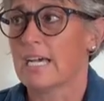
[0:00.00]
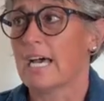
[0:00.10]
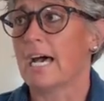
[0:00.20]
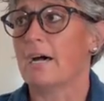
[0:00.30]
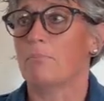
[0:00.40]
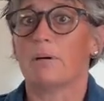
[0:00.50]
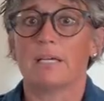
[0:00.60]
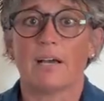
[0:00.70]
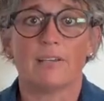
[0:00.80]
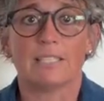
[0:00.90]

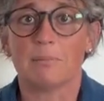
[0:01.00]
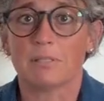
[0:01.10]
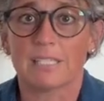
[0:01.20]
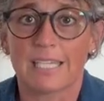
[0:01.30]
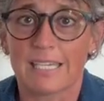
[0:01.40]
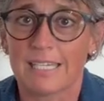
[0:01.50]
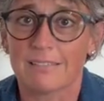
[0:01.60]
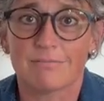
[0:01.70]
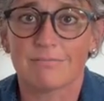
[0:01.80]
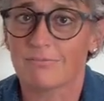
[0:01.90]
but I was able to get
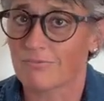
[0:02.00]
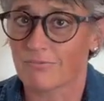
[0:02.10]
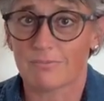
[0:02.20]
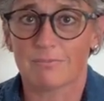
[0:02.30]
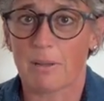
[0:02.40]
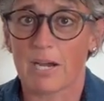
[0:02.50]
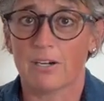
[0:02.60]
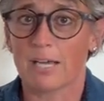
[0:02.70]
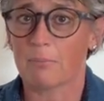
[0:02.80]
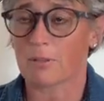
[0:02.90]
it
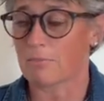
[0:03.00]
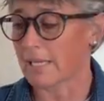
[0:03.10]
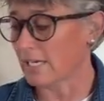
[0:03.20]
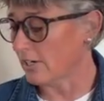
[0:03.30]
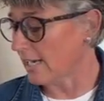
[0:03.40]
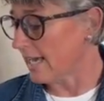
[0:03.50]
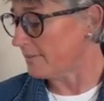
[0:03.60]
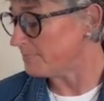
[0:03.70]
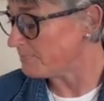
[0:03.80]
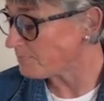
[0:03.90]
paired up with my
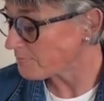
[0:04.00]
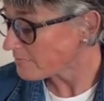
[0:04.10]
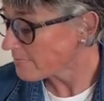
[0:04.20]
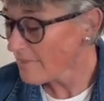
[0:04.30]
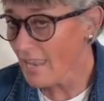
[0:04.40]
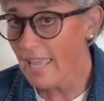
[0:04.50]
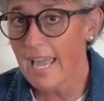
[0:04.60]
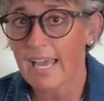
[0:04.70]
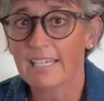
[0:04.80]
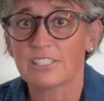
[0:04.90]
internet,
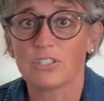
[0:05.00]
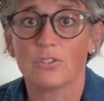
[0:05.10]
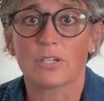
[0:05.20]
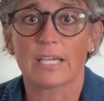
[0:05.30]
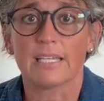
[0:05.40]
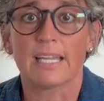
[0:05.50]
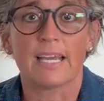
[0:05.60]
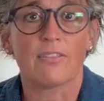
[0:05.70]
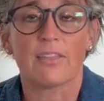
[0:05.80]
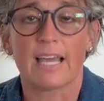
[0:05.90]
and
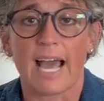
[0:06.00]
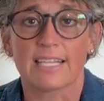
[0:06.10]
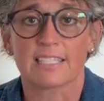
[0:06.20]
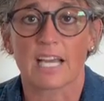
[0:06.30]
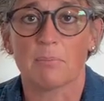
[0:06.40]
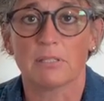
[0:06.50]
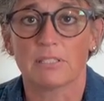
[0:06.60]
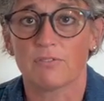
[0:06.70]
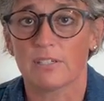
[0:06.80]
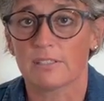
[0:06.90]
it has a couple
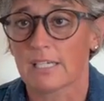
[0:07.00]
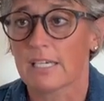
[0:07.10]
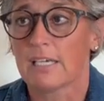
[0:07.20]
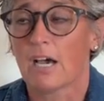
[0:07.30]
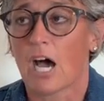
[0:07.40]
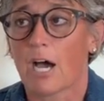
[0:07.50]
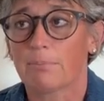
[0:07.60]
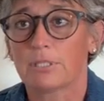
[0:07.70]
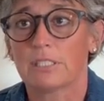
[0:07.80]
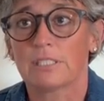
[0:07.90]
different
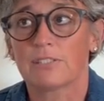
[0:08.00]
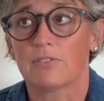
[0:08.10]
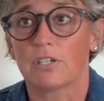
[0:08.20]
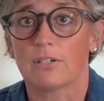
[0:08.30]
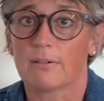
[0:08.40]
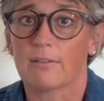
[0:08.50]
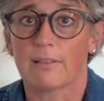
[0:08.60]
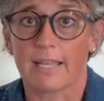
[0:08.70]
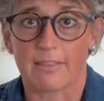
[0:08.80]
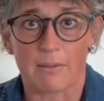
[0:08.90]
options for
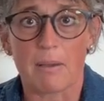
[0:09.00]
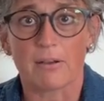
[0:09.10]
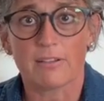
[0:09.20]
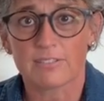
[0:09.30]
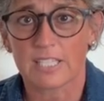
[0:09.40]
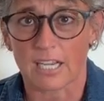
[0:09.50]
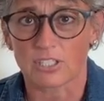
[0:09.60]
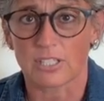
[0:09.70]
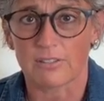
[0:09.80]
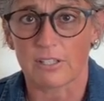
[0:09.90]
like the amount of
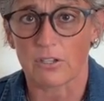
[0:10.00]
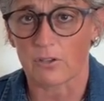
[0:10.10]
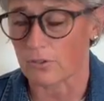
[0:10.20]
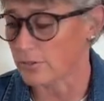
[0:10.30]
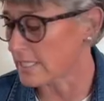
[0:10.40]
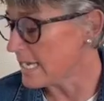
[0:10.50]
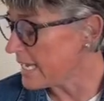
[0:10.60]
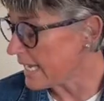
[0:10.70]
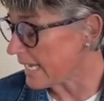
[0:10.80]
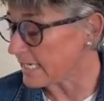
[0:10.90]
suction that you use.
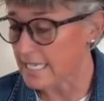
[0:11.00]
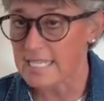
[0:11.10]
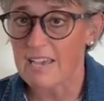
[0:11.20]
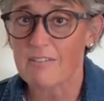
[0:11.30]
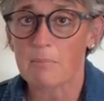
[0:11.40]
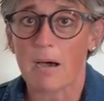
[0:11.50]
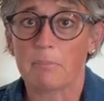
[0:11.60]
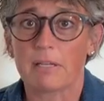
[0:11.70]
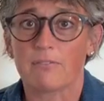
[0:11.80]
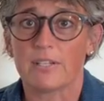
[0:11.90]
It does have a
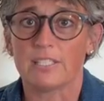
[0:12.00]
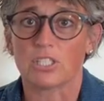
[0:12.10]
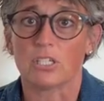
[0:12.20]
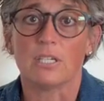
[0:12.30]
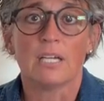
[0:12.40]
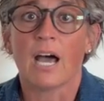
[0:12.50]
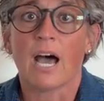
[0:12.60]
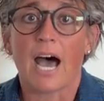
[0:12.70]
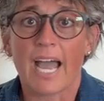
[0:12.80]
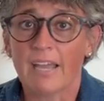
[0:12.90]
mopping feature.
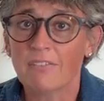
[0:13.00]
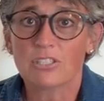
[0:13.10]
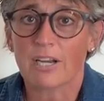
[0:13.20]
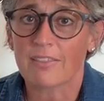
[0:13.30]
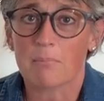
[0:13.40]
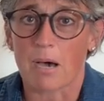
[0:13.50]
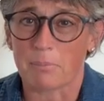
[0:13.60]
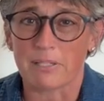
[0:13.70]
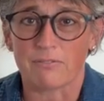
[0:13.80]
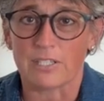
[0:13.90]
I haven't tried the
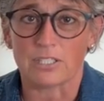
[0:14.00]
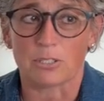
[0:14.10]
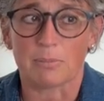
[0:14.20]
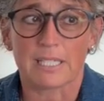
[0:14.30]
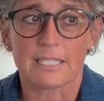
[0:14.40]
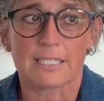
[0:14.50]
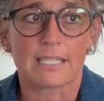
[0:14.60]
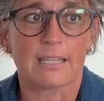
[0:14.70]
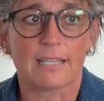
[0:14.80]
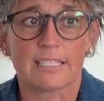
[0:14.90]
mopping feature because,
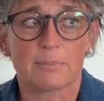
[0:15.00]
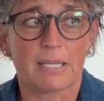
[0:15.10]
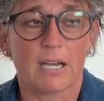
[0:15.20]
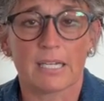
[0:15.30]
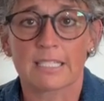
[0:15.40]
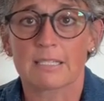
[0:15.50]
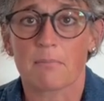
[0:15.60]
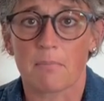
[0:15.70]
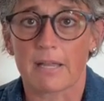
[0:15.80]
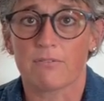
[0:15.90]
let's be honest,
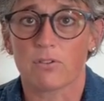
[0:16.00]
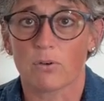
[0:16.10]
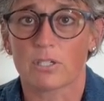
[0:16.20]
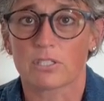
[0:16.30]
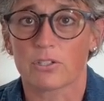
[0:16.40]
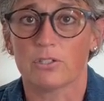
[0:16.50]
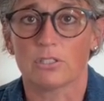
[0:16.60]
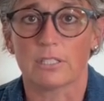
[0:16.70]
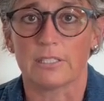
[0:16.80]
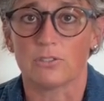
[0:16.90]
my floors are
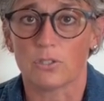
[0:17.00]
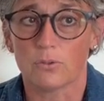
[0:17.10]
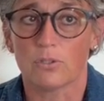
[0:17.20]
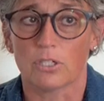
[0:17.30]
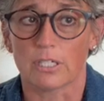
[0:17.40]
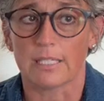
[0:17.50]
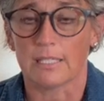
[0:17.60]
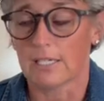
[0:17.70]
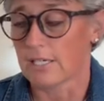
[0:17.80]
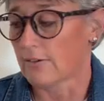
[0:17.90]
usually too dirty
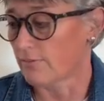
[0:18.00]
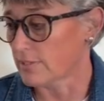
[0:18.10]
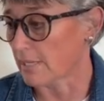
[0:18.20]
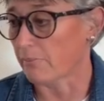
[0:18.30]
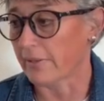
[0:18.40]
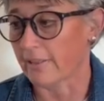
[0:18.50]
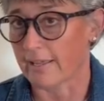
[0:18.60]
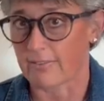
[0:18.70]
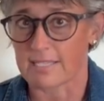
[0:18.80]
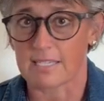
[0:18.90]
for something
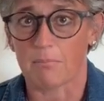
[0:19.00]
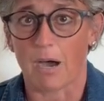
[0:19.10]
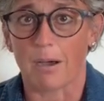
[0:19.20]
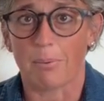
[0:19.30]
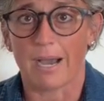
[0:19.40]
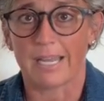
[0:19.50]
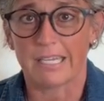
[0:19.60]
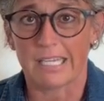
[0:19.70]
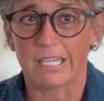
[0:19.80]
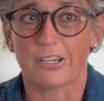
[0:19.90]
like this to mop. I
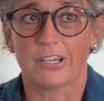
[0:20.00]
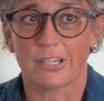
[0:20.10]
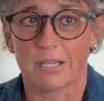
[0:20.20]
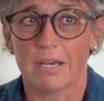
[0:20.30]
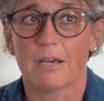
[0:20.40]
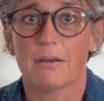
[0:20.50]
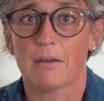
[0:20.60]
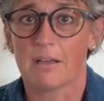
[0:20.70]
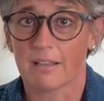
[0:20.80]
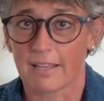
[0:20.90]
need a good,
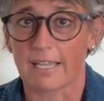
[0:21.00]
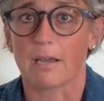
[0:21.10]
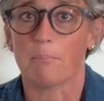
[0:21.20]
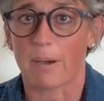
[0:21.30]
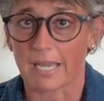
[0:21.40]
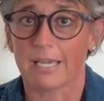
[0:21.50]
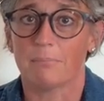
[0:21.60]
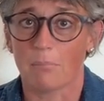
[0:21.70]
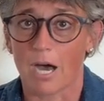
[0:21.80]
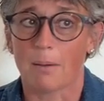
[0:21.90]
like a bucket
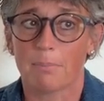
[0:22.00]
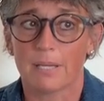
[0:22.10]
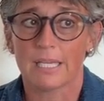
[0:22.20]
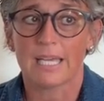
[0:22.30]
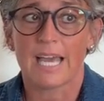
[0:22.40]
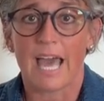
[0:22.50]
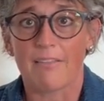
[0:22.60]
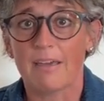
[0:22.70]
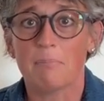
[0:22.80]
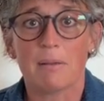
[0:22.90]
mop, and
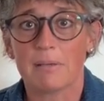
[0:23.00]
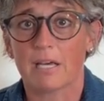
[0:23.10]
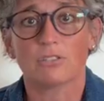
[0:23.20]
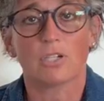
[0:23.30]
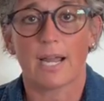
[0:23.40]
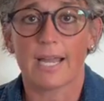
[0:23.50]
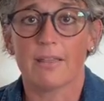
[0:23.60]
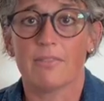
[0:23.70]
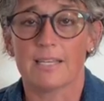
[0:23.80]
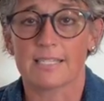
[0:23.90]
then maybe I'll
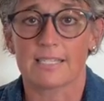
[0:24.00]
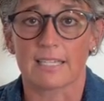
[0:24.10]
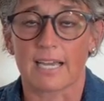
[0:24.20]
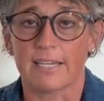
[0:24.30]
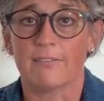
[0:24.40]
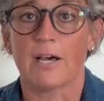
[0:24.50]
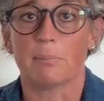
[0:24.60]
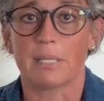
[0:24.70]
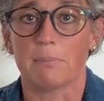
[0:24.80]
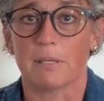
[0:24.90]
try this to kind of help
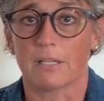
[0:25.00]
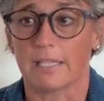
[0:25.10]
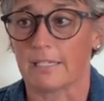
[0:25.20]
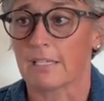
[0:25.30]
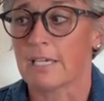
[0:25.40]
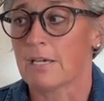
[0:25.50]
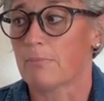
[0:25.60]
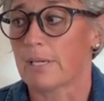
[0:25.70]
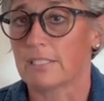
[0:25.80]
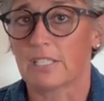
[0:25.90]
keep it clean.
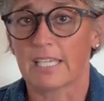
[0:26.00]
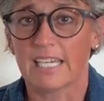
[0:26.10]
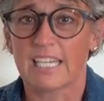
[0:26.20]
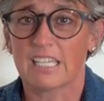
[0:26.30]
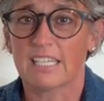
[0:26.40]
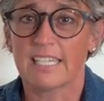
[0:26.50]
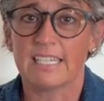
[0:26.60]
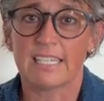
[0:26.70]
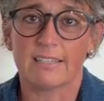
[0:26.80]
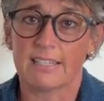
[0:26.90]
But to get it
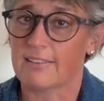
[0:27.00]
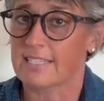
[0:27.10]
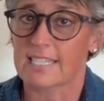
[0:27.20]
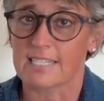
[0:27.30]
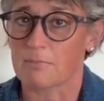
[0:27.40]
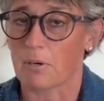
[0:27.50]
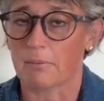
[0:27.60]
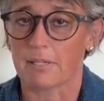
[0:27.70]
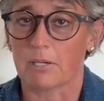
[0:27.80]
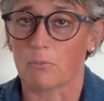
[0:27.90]
clean, this isn't
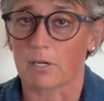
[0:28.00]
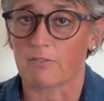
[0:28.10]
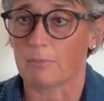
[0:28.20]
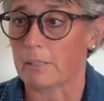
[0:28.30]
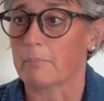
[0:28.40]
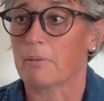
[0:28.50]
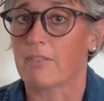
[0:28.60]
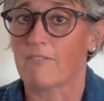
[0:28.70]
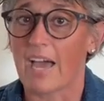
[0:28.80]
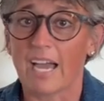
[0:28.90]
probably gonna work for me. But the
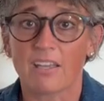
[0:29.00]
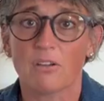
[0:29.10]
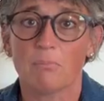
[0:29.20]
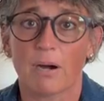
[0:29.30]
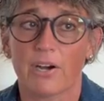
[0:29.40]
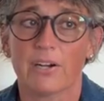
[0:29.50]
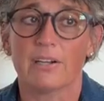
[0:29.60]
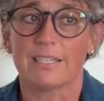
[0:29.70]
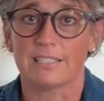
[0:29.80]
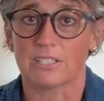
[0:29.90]
vacuum part
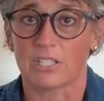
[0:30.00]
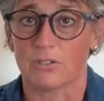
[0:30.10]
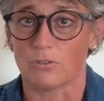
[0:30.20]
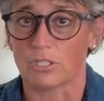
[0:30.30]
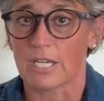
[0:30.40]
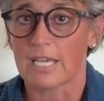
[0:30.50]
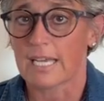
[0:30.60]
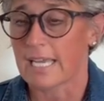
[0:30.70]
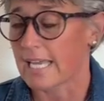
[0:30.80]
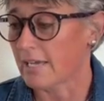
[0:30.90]
is huge.
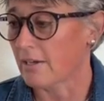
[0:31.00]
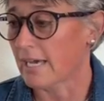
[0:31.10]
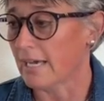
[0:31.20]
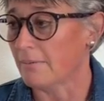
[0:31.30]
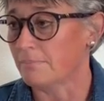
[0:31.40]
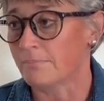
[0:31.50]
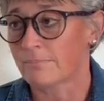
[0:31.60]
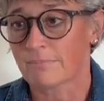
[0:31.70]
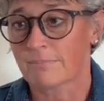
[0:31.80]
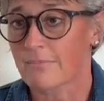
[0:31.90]

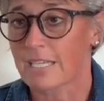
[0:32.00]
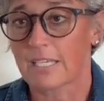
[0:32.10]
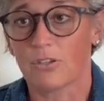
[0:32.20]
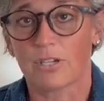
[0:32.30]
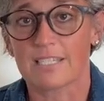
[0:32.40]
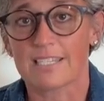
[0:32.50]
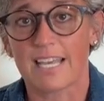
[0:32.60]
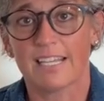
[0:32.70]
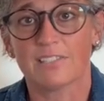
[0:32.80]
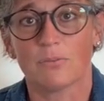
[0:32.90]
You can set
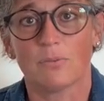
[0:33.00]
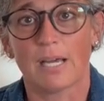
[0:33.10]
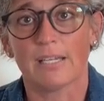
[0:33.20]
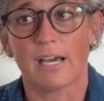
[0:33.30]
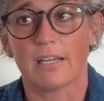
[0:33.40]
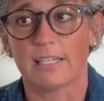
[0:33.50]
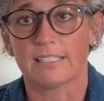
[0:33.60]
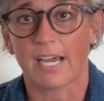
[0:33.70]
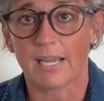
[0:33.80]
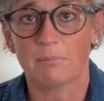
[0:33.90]
it to run on a
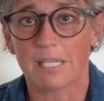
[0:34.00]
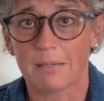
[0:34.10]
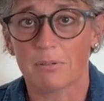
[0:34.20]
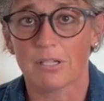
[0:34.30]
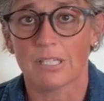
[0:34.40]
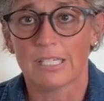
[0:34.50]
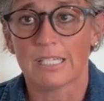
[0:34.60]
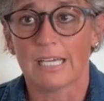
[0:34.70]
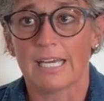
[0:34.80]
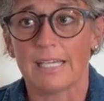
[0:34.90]
timetable
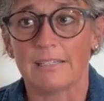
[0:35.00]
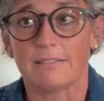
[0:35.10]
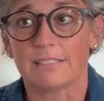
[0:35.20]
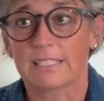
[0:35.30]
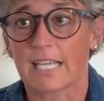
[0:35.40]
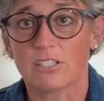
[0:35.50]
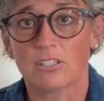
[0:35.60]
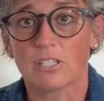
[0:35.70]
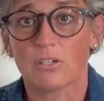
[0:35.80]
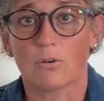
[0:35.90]
and
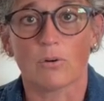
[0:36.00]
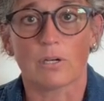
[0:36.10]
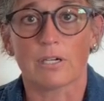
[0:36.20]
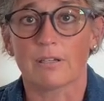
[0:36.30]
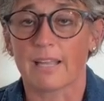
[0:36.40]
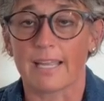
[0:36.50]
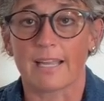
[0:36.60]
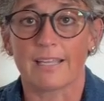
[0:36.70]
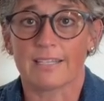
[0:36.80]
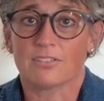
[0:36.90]
schedule it, or like
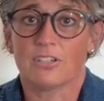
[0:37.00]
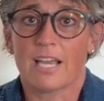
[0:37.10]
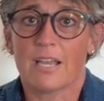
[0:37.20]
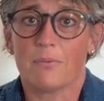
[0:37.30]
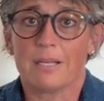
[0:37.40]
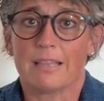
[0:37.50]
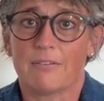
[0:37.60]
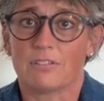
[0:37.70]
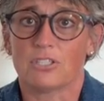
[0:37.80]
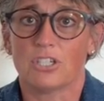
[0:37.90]
yesterday we
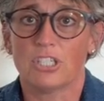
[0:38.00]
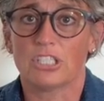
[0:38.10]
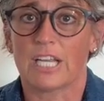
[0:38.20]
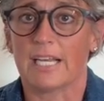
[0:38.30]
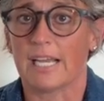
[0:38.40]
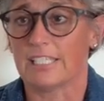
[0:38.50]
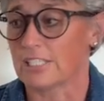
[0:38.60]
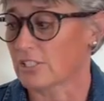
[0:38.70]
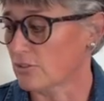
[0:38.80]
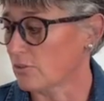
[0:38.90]
left to church and I just